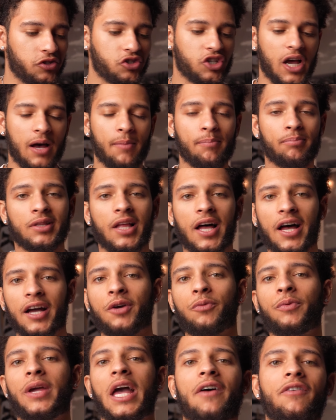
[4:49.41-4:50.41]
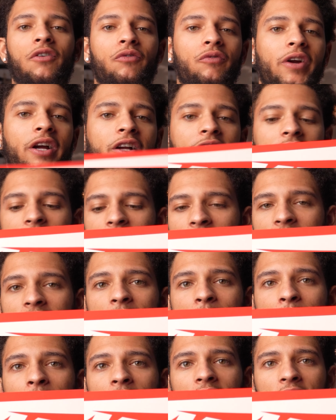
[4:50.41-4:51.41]
the chop block, we have a regular
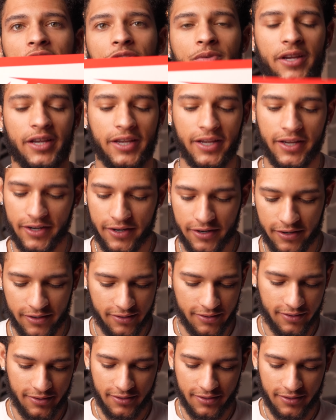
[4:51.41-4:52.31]
Nike box right here.